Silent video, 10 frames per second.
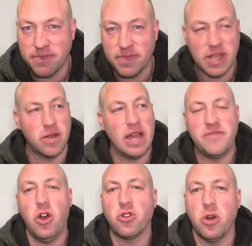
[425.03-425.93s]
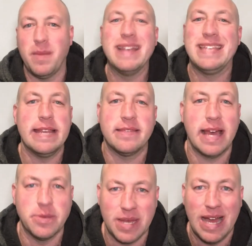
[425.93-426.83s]
You know, I've not got my
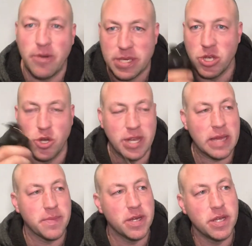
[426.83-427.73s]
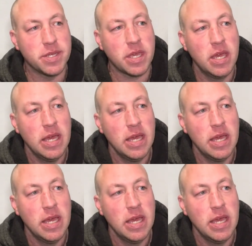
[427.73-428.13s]
10,000 hours in hooding birds